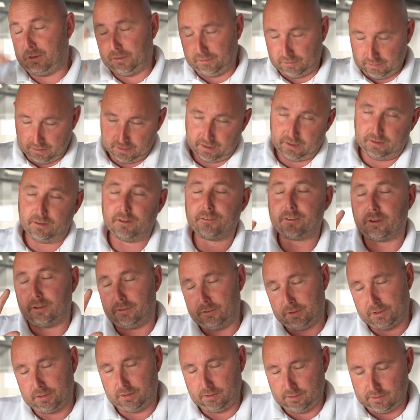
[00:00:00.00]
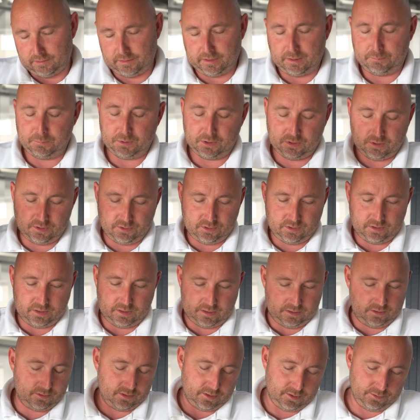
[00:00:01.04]
Again, I don't look at it like that because it
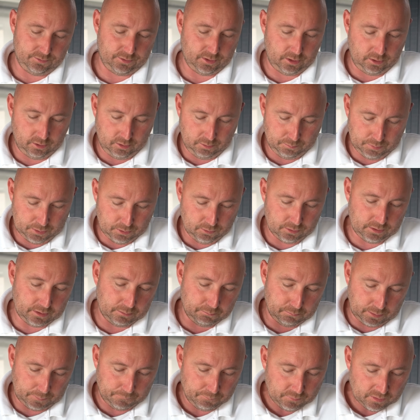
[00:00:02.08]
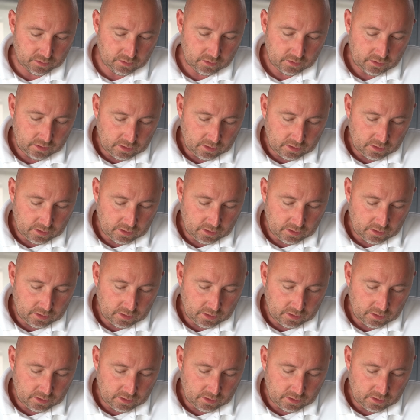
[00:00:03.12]
added to the value of the building, but